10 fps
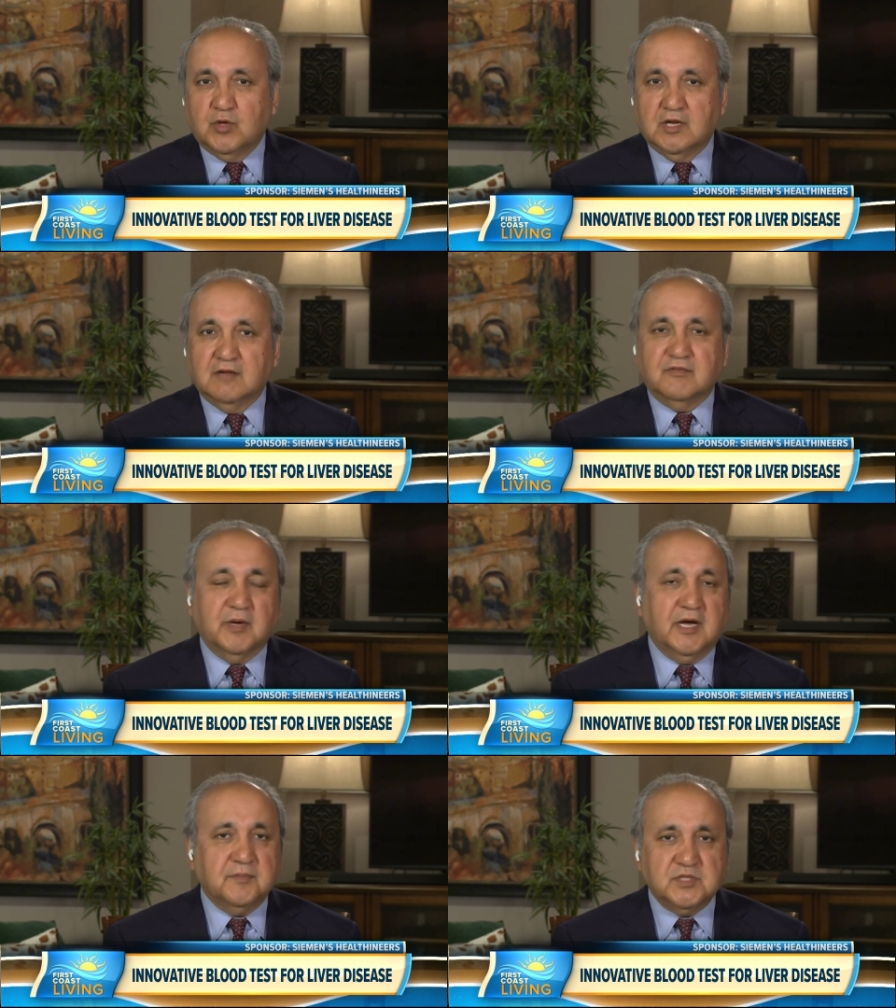done with a liver
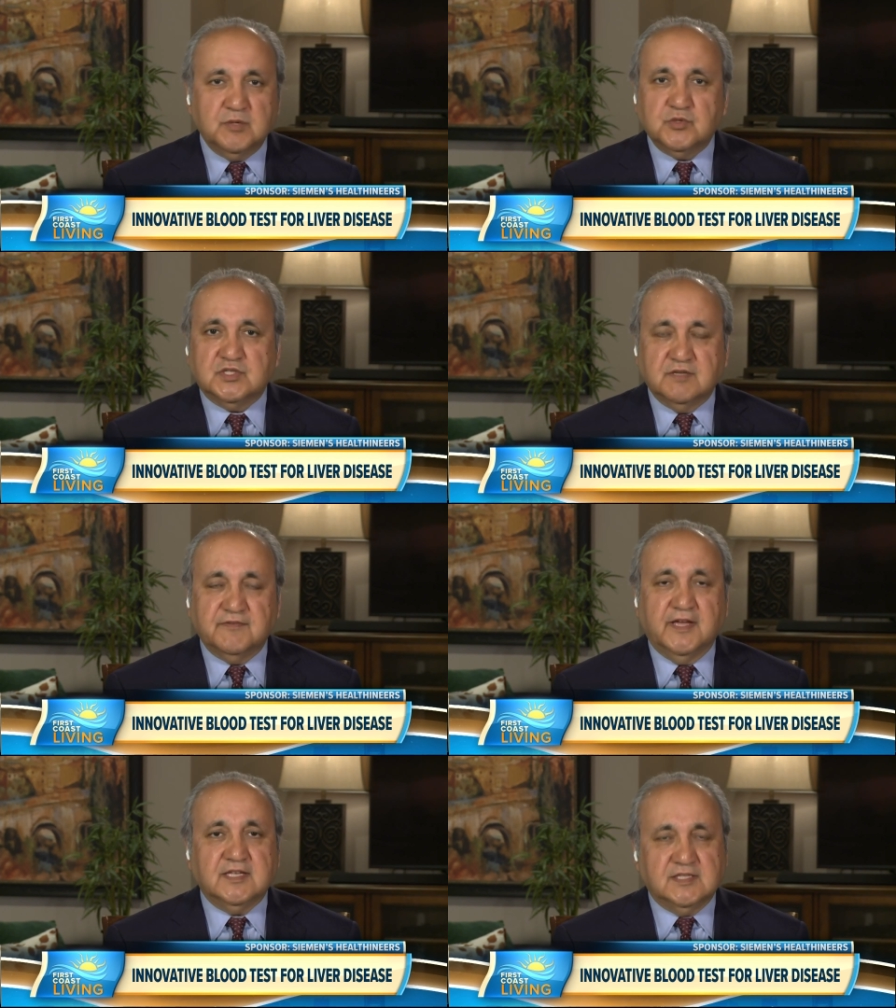biopsy, which is
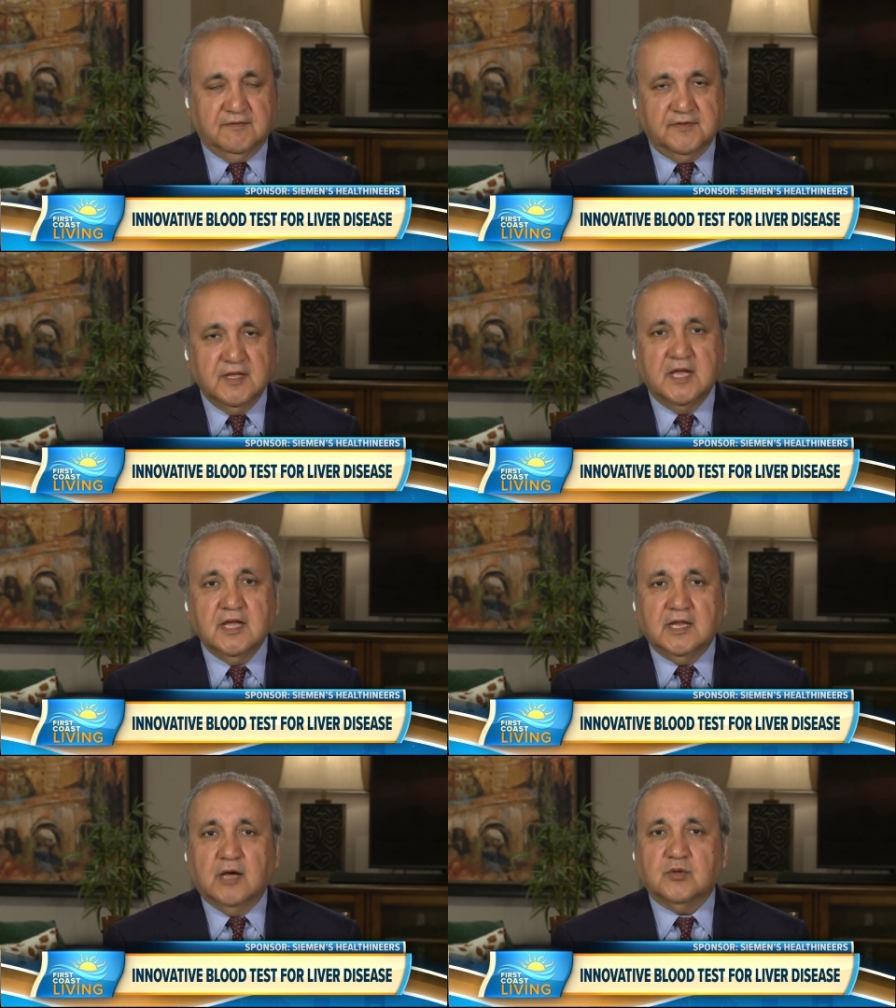invasive.
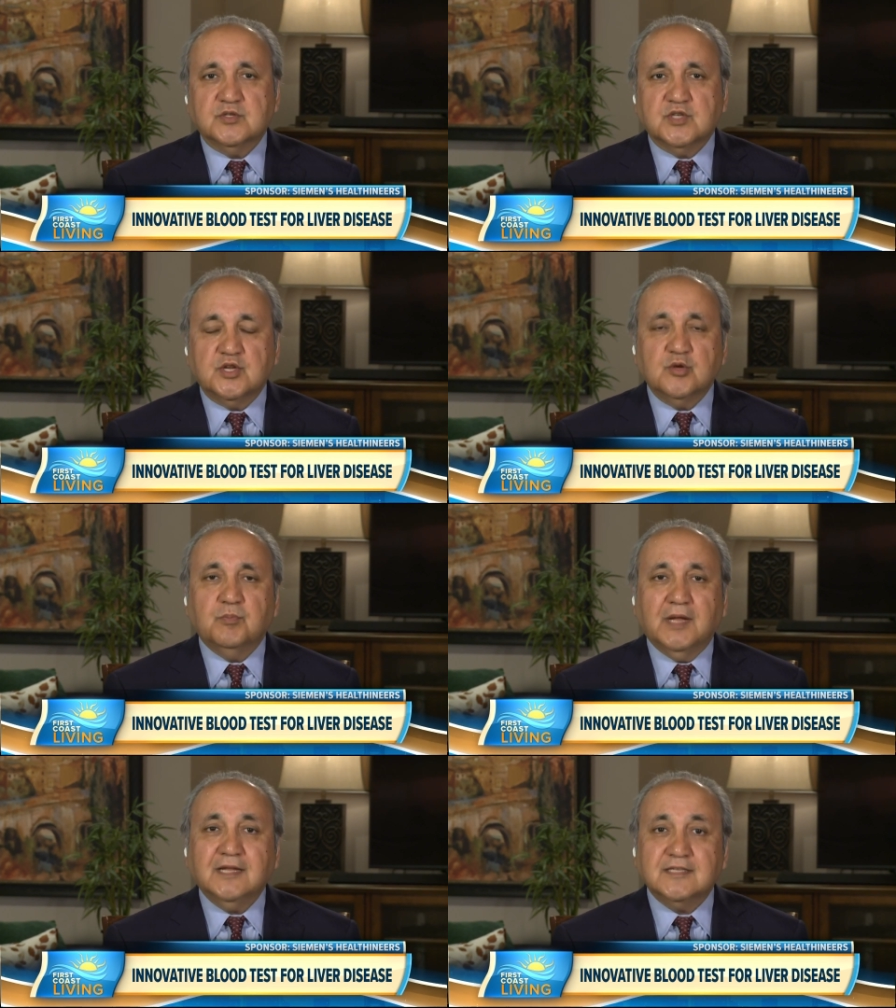Now there is a new
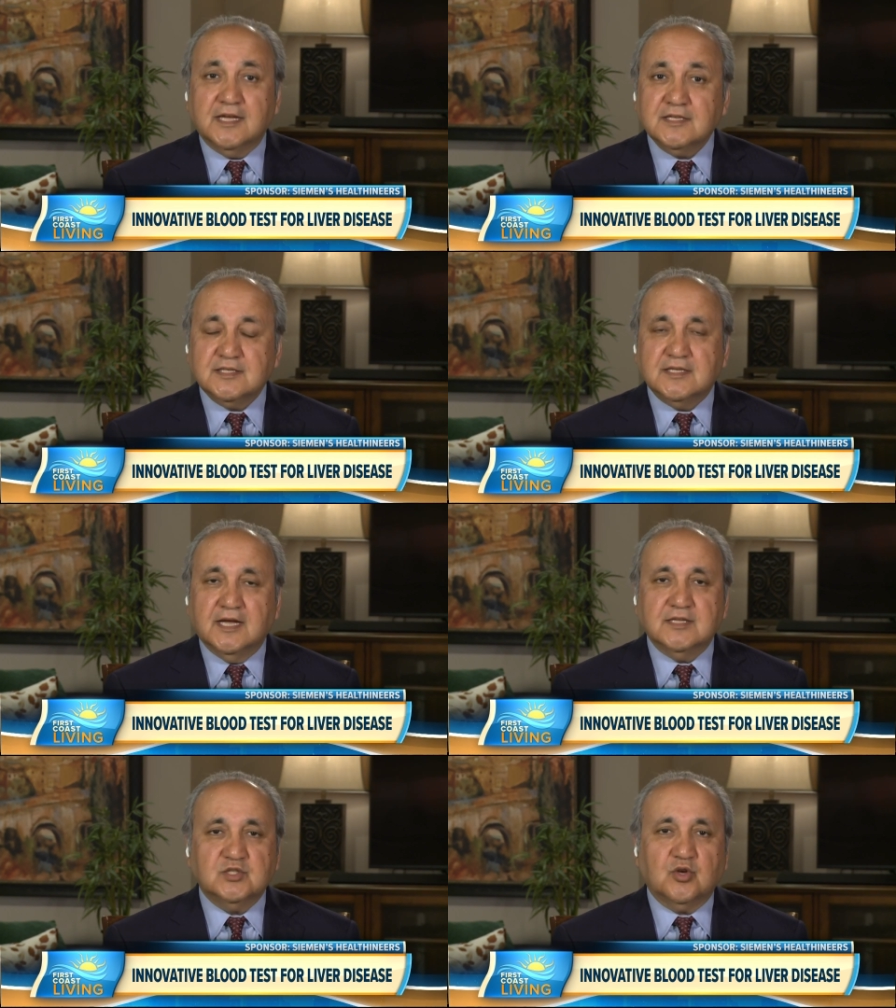blood test
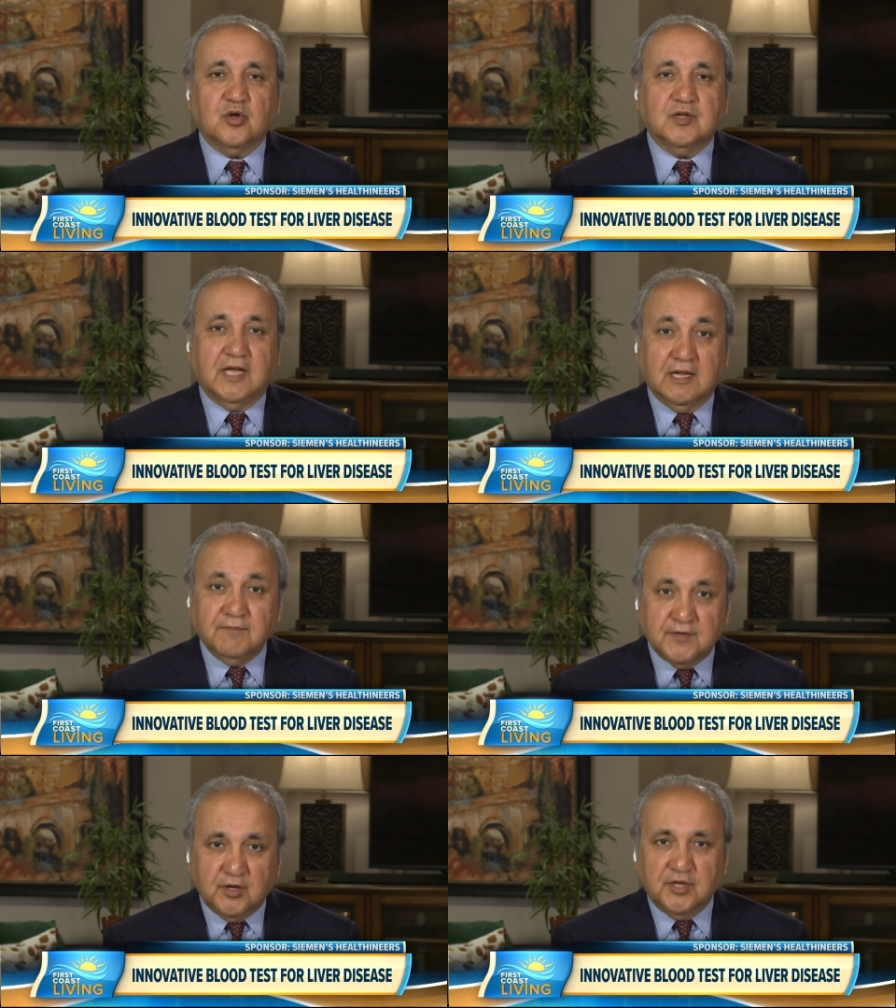that is called
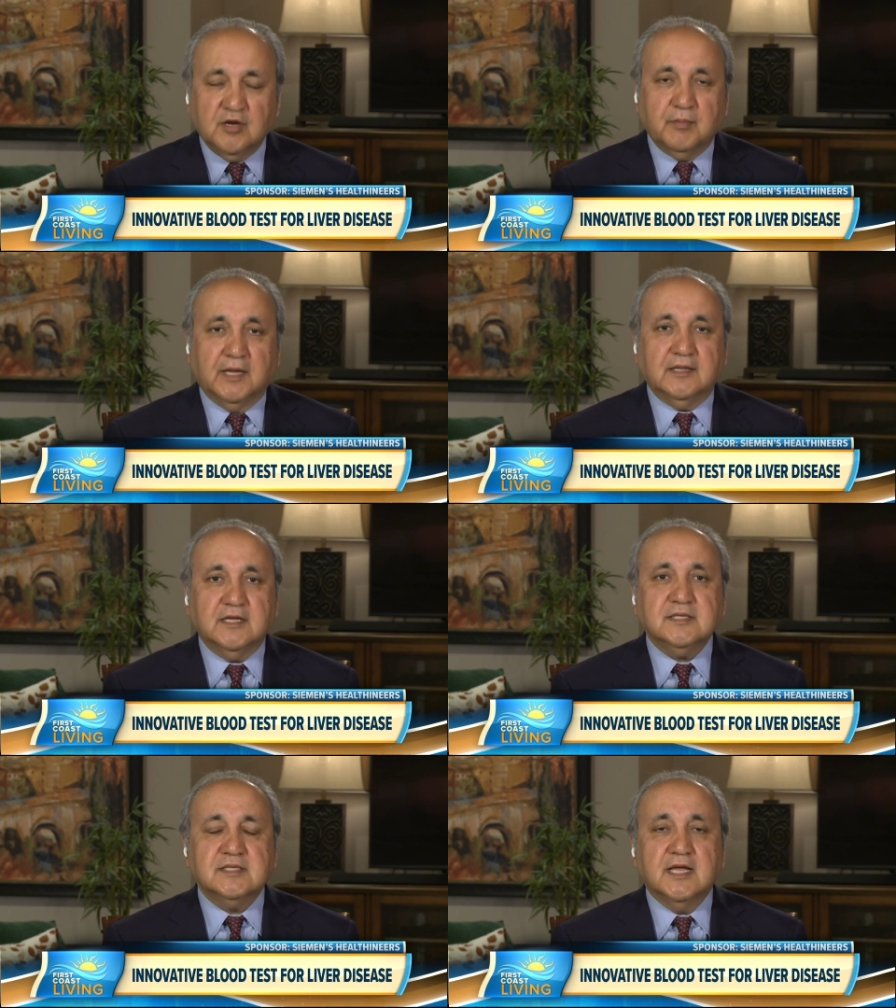alpha, and you hear about
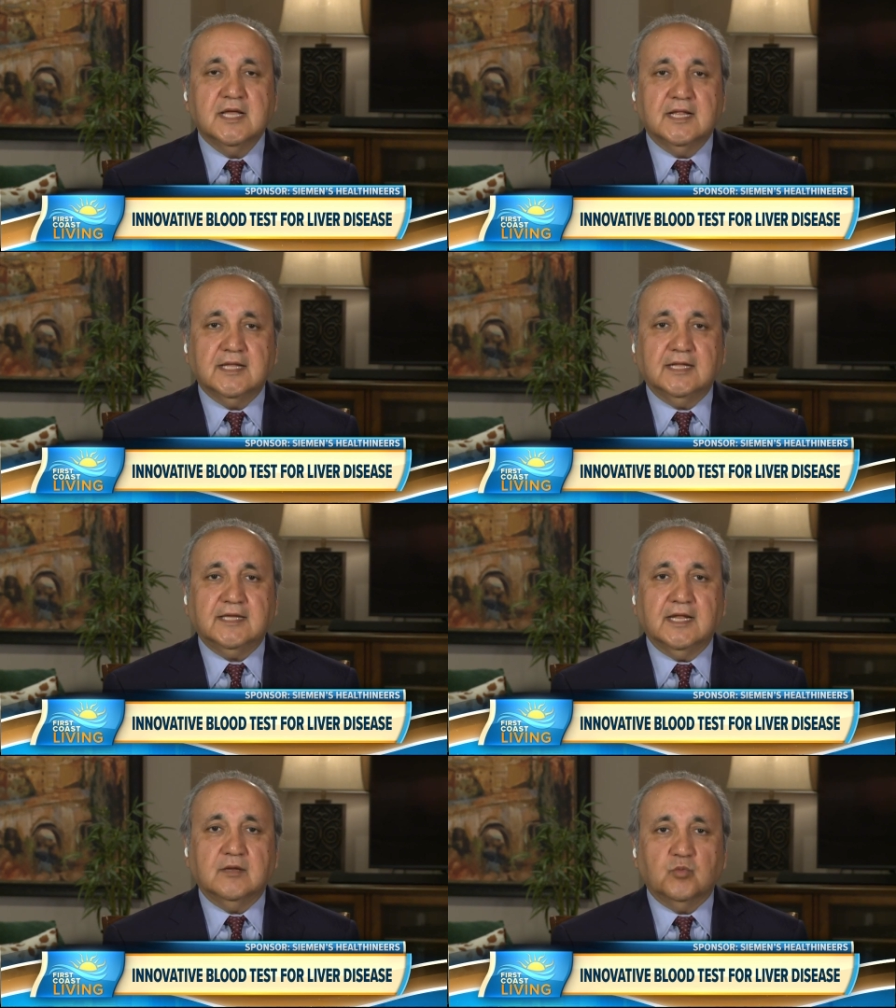this.
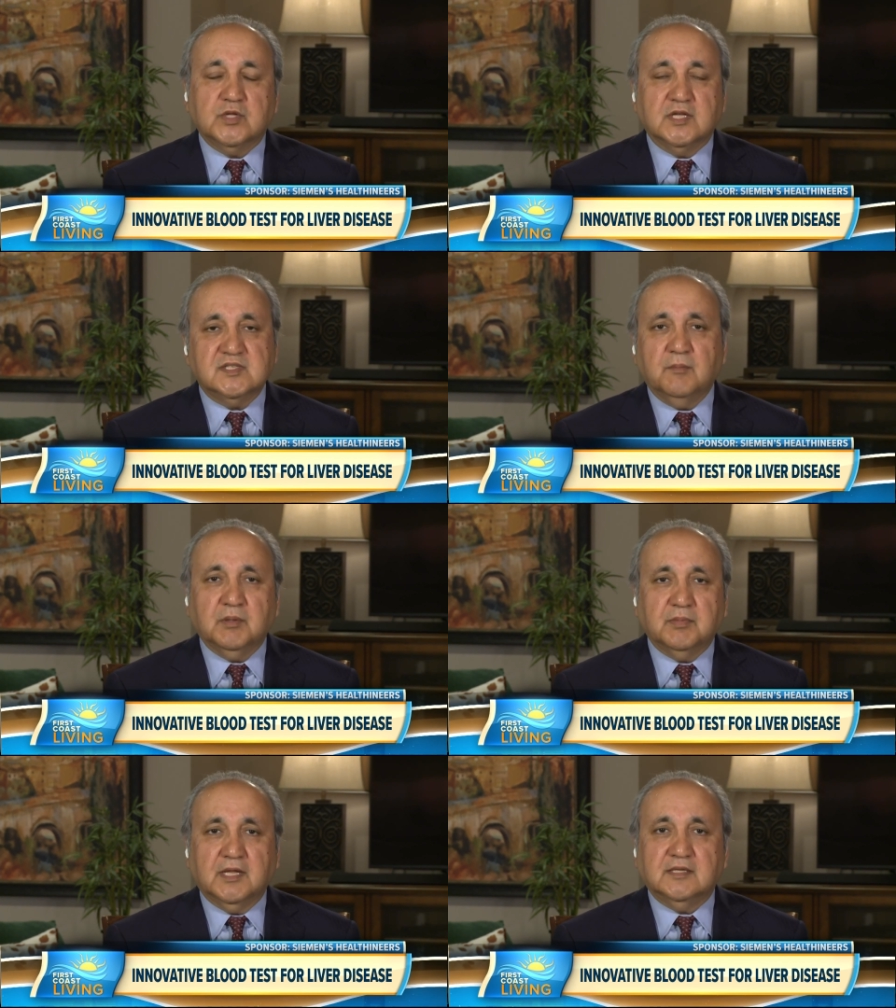That can, with a
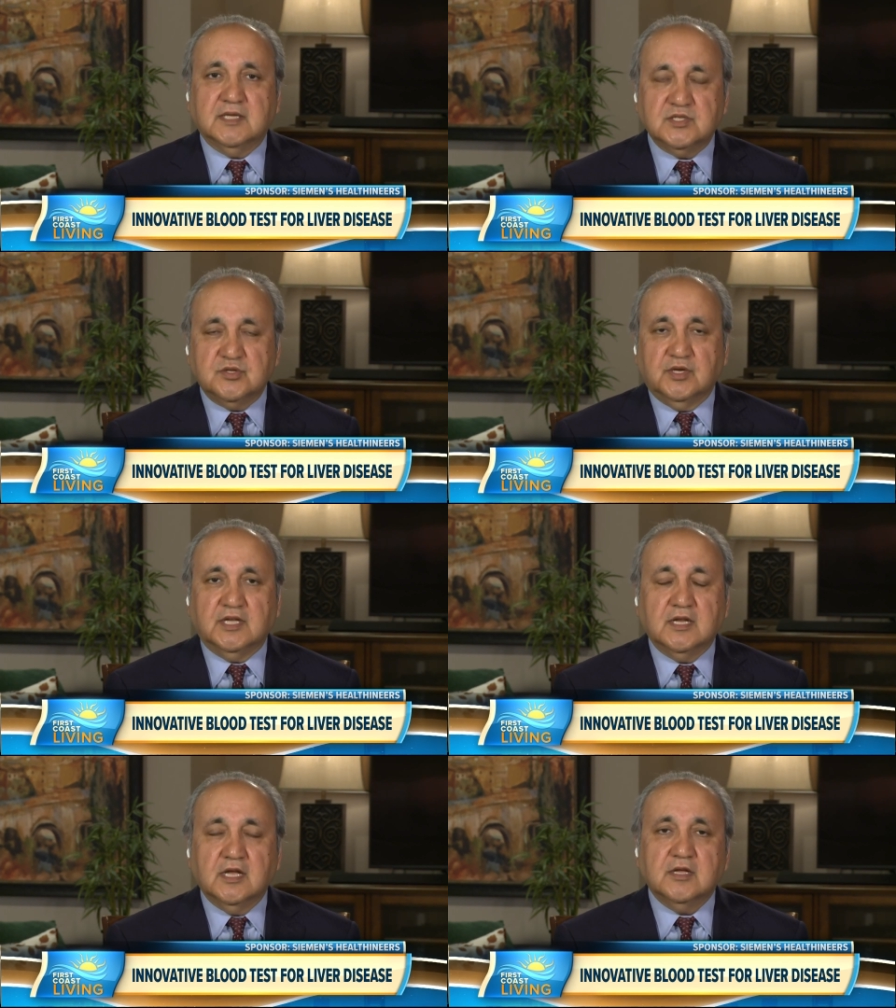simple blood test, you
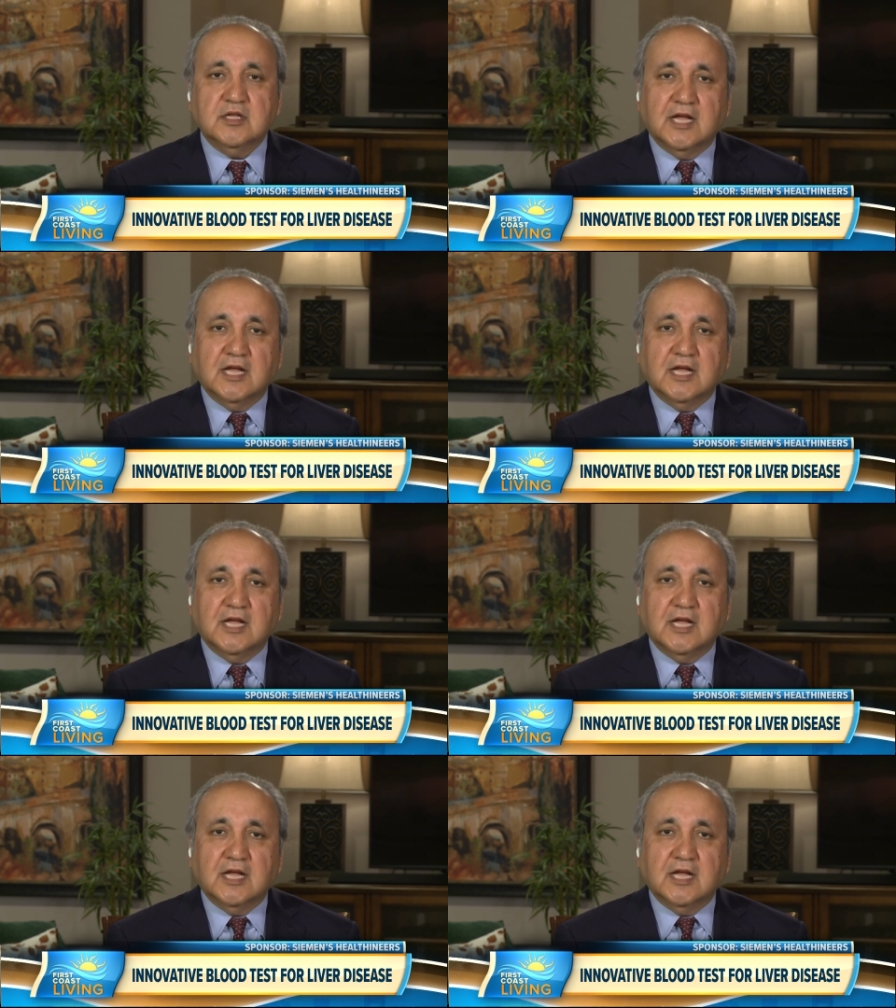can